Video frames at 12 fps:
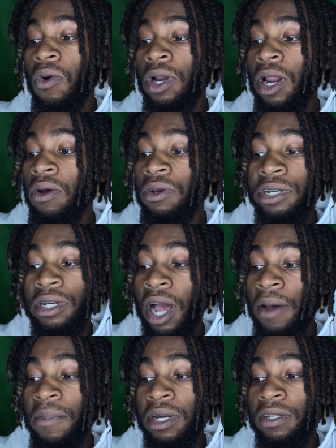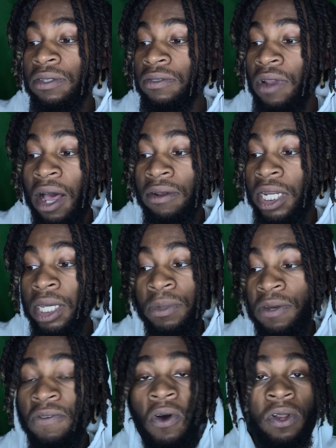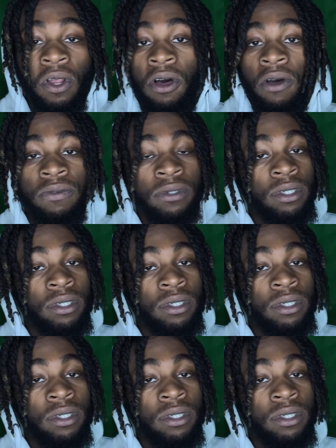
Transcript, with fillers: I don't care how many, how deep you fall off.